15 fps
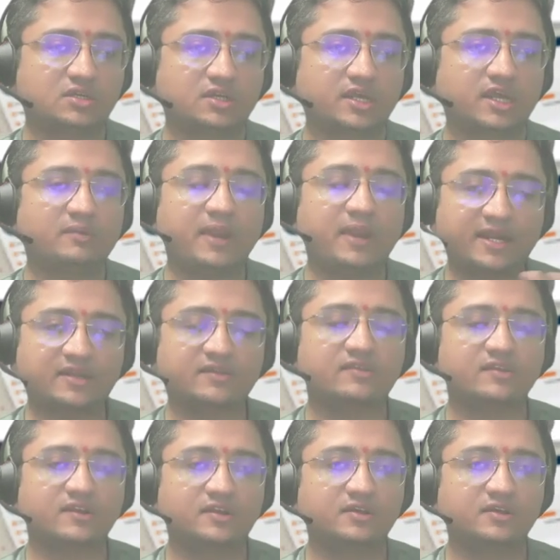and practice
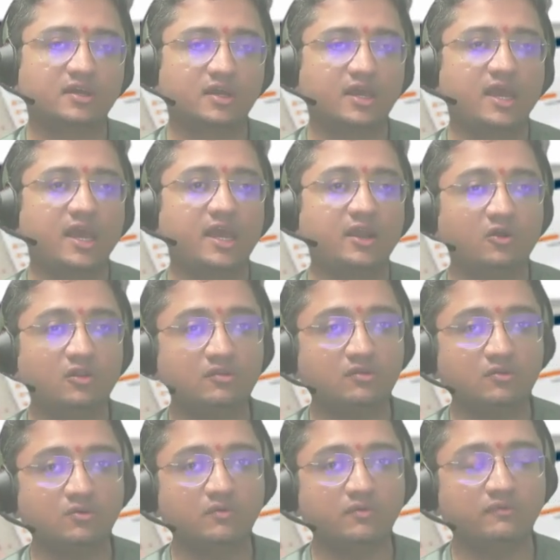it, and
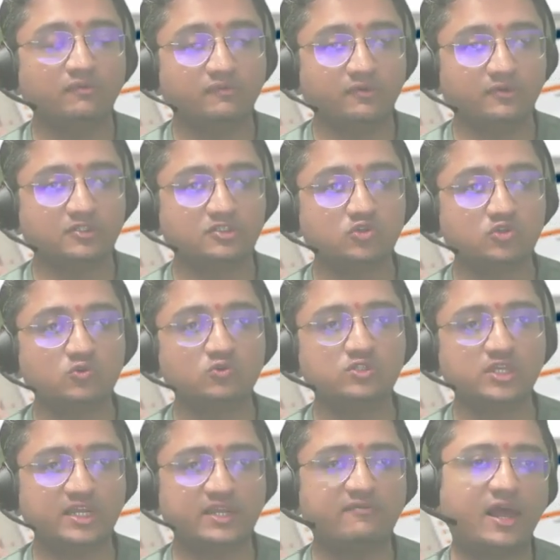also choose
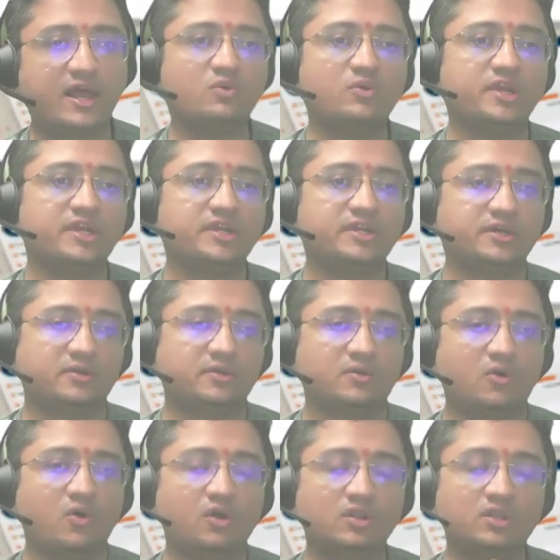an evaluator
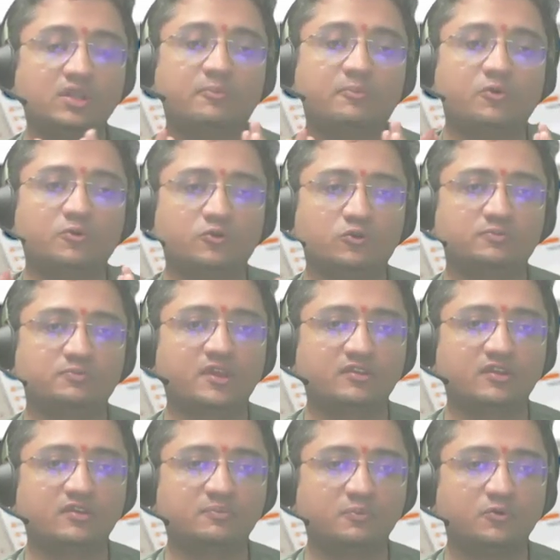on the
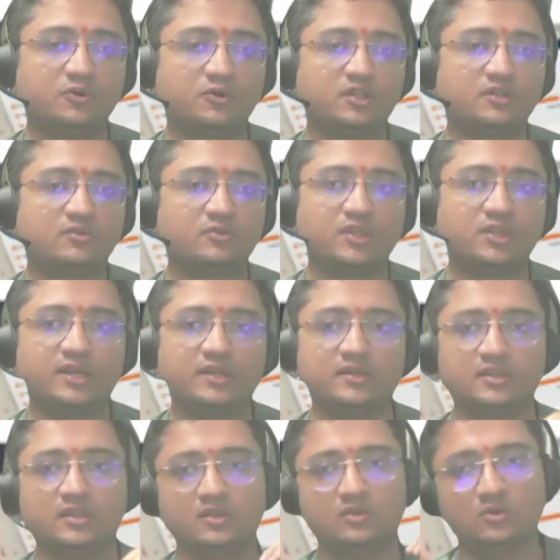Toastmasters portal so that
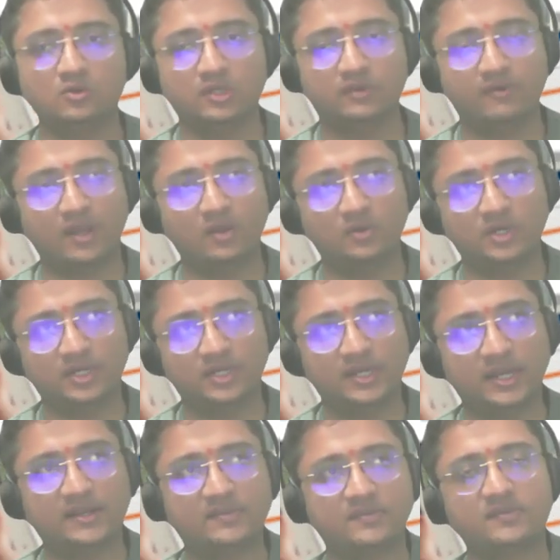the evaluator
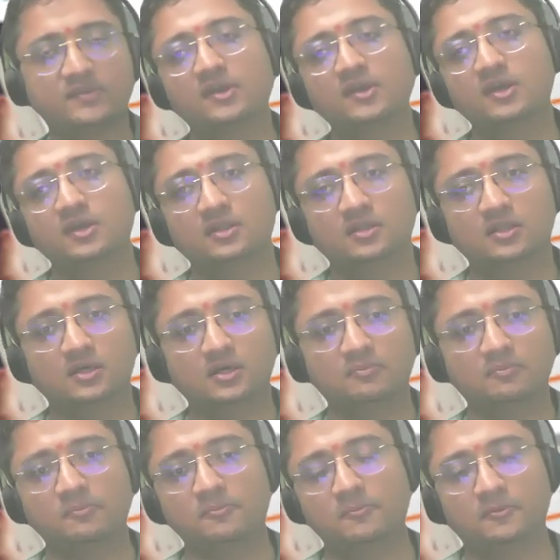gets the
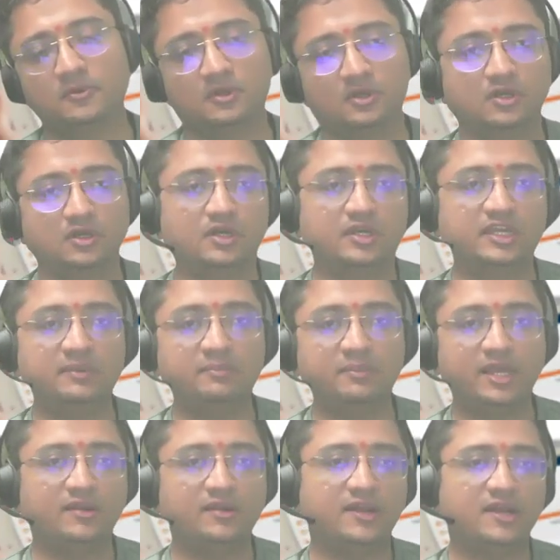
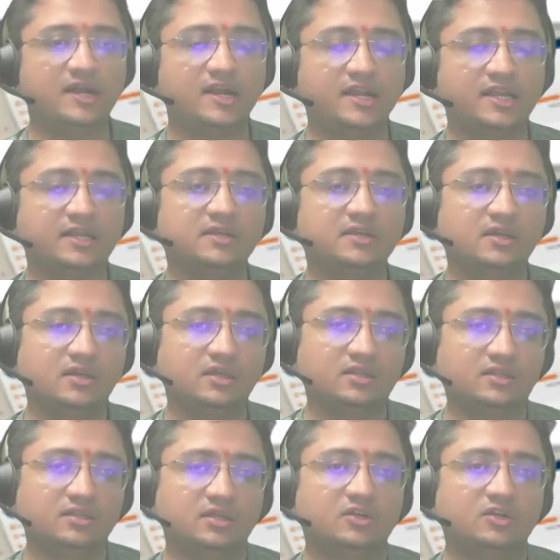email regarding
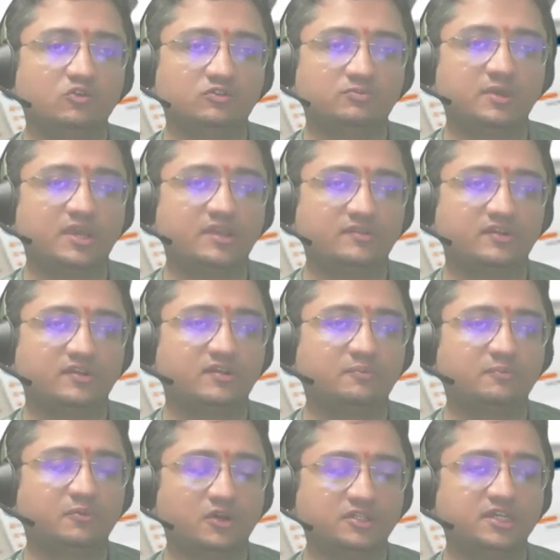the Toastmasters
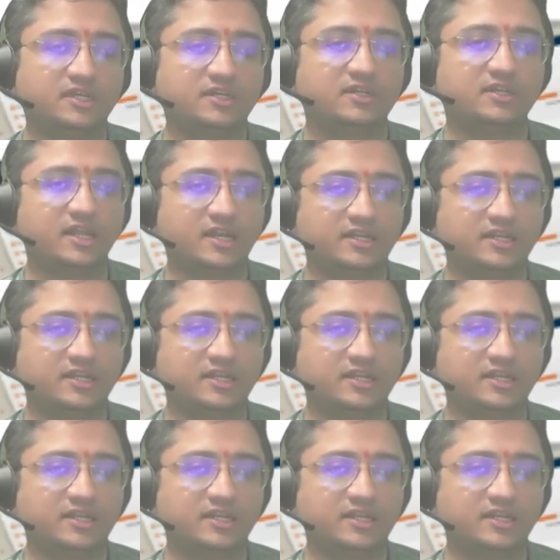project that